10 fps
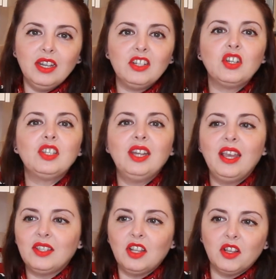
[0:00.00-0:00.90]
It just
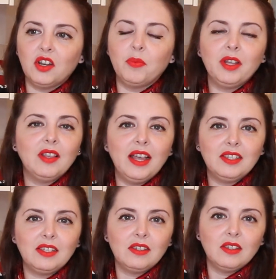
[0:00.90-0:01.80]
tastes a little bit
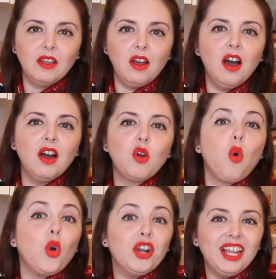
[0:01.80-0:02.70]
less
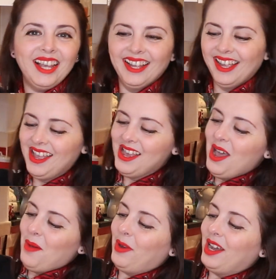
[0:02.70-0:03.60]
corny,
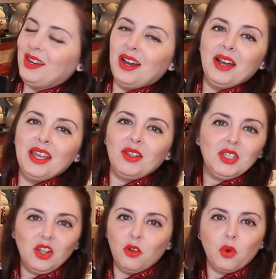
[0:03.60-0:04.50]
but it'll
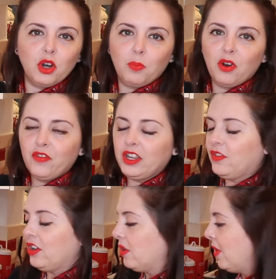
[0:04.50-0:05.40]
still work perfect for your